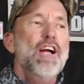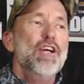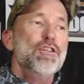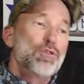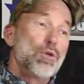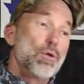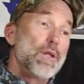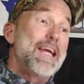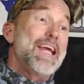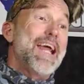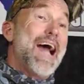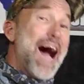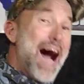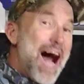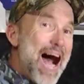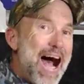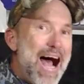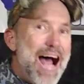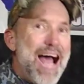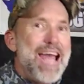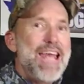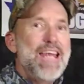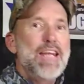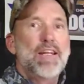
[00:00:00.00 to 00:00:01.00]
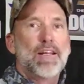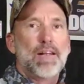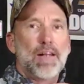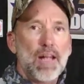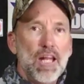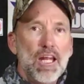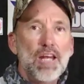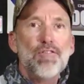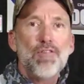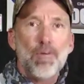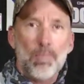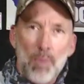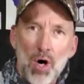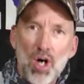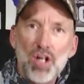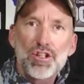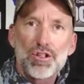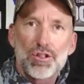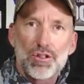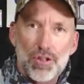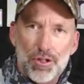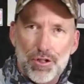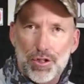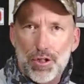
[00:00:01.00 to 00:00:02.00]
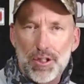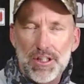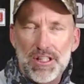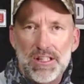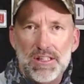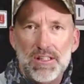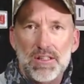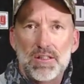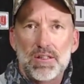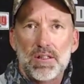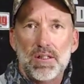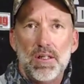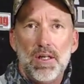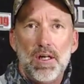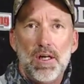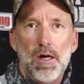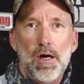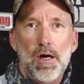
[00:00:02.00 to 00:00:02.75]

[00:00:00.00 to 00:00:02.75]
So they hide and live amongst the trees.